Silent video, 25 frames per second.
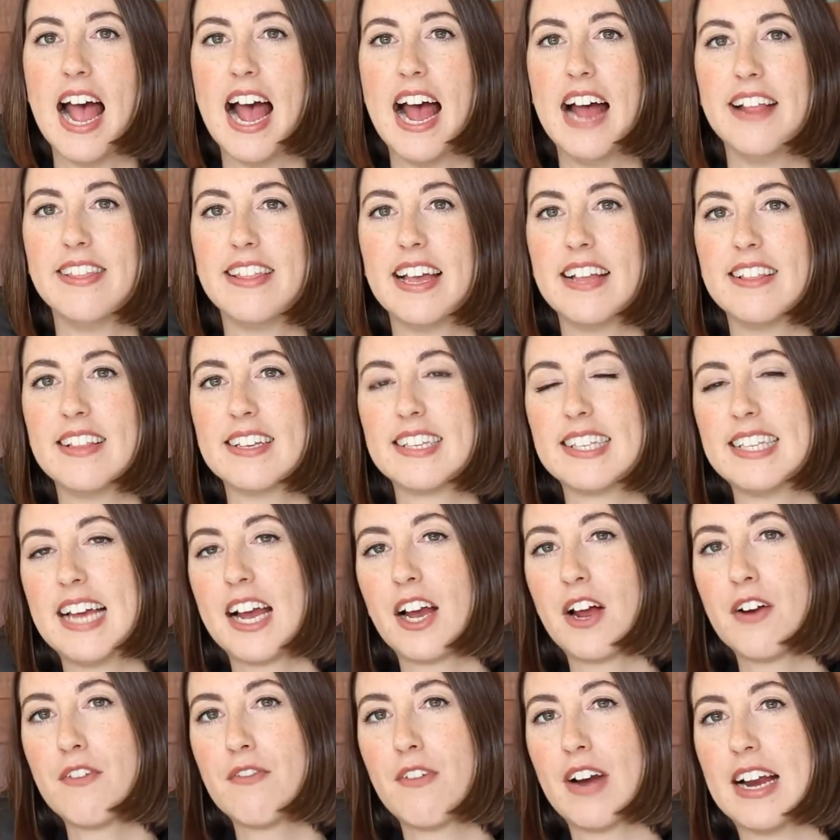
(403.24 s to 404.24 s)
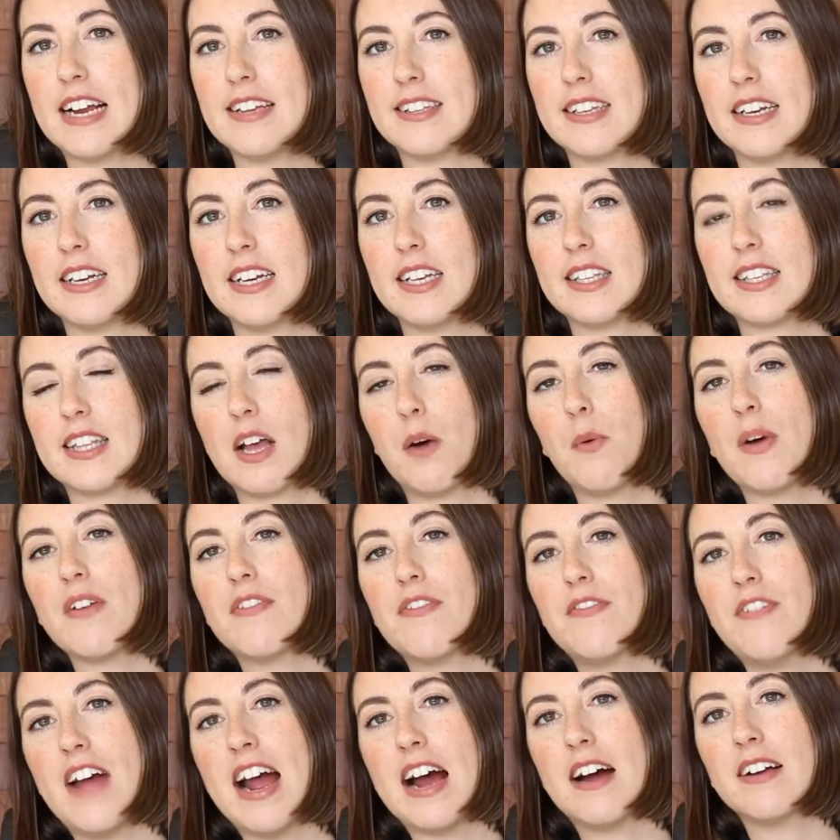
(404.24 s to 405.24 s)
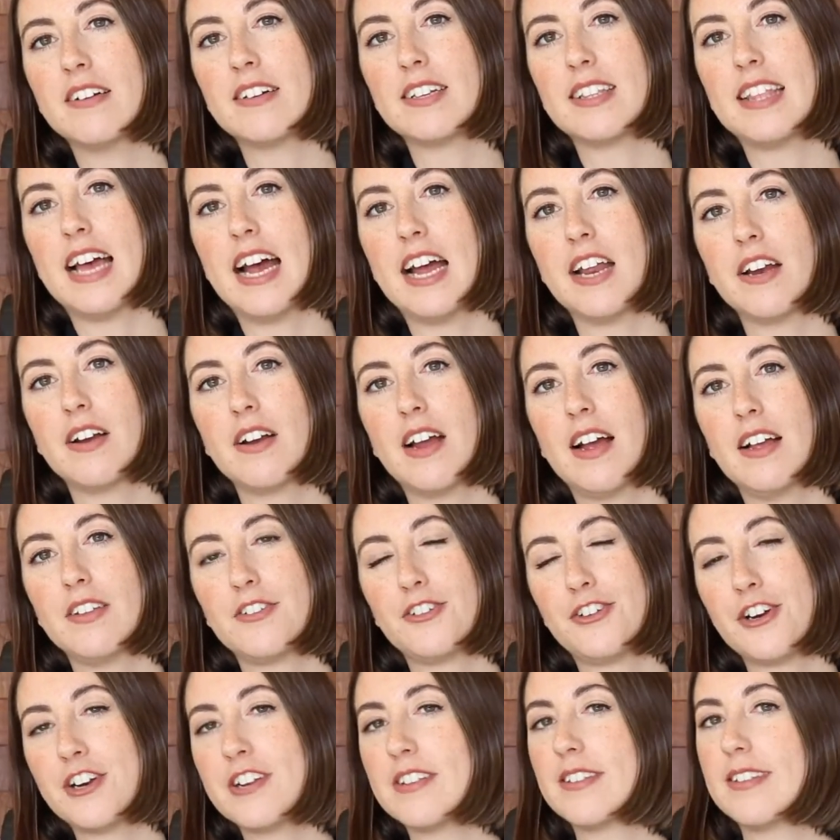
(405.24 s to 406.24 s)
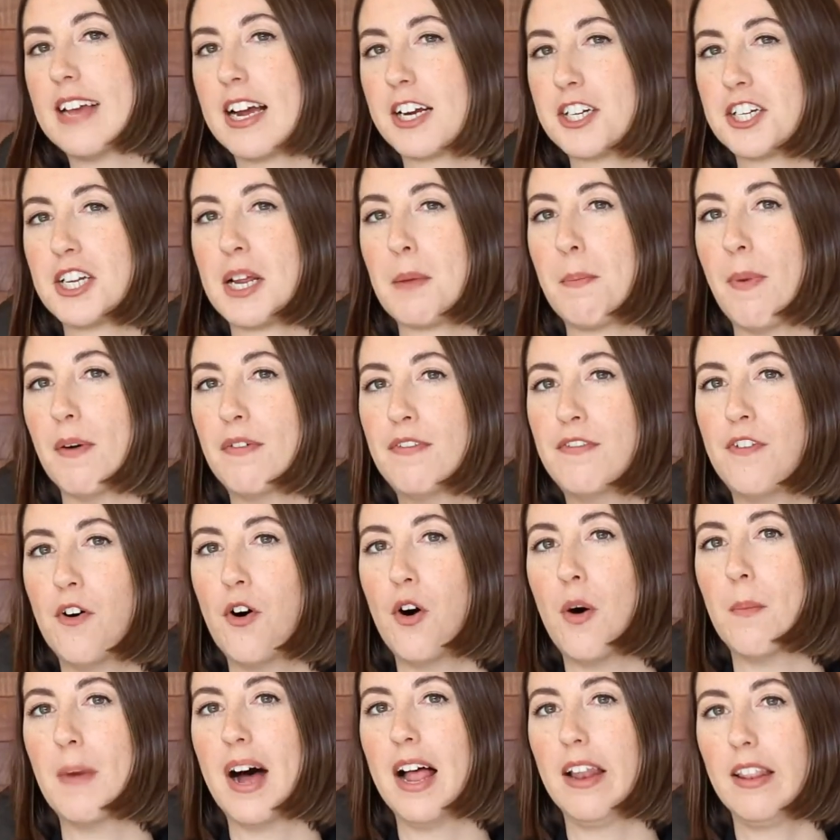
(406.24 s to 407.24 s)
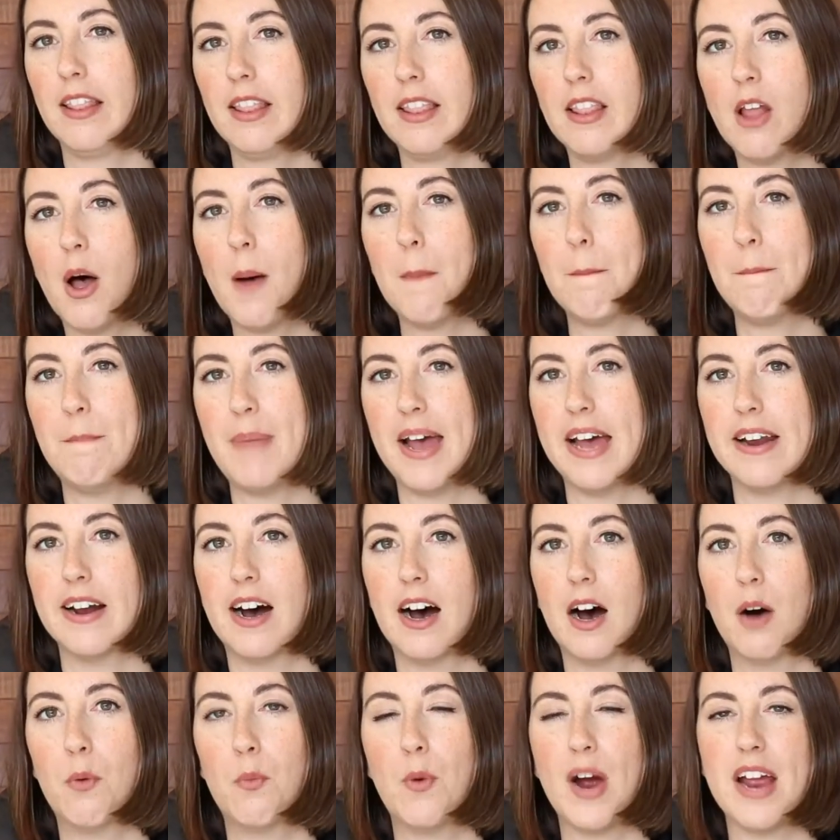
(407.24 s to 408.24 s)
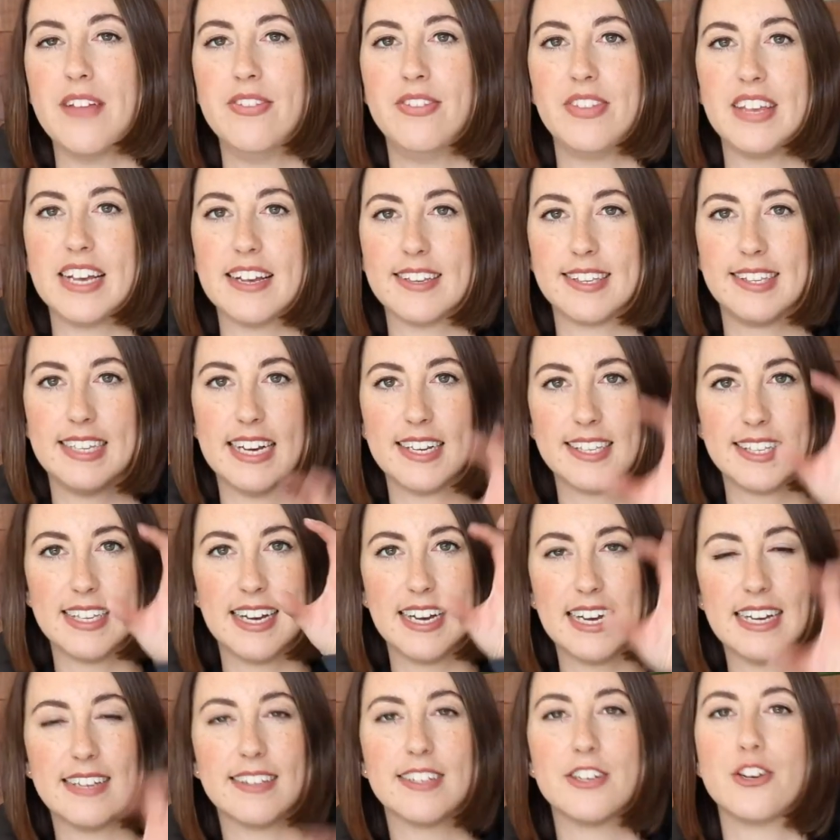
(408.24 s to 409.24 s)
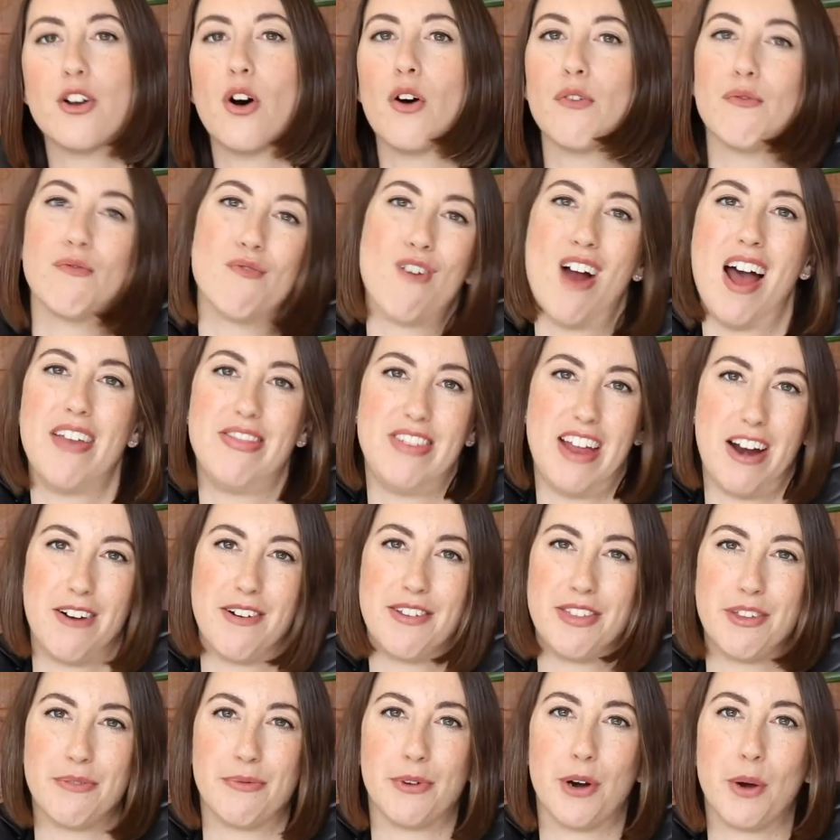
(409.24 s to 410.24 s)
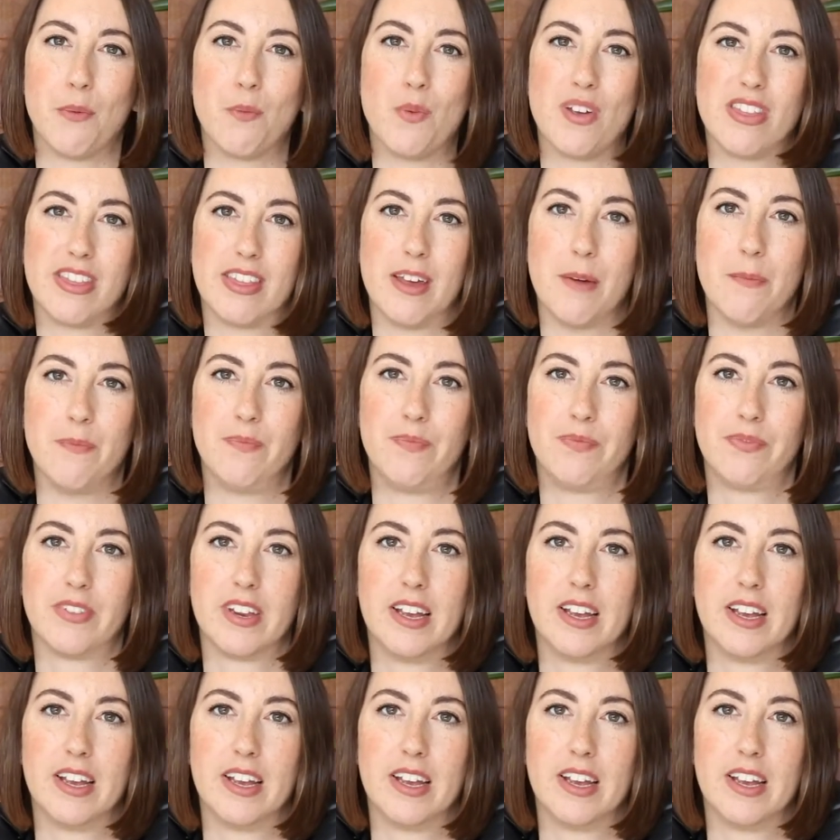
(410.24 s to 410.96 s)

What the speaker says: And then the second reason is that we've found that students actually perform a lot better when the assessor is not right there in the room with them.